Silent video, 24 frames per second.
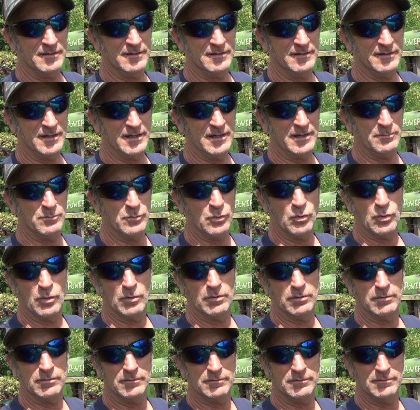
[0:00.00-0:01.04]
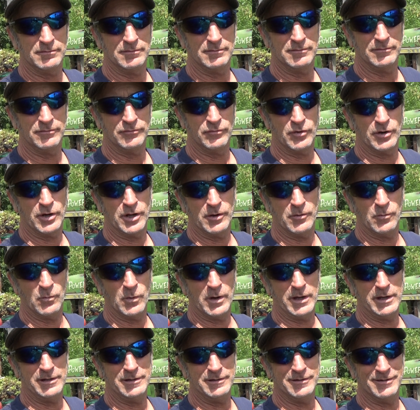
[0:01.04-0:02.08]
Need more front end
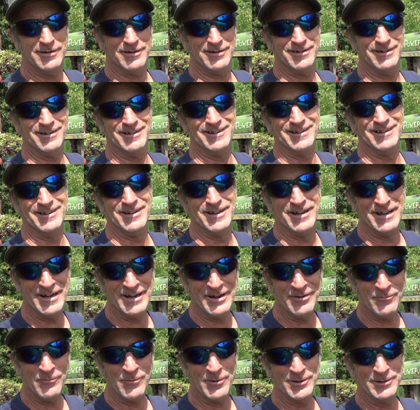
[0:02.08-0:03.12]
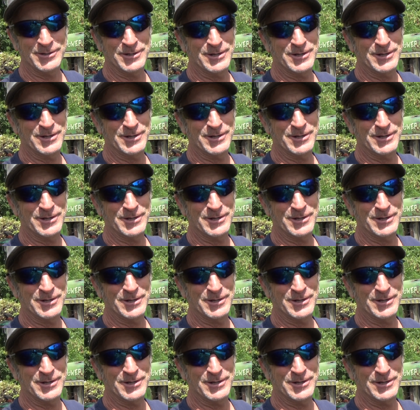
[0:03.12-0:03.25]
weight in the one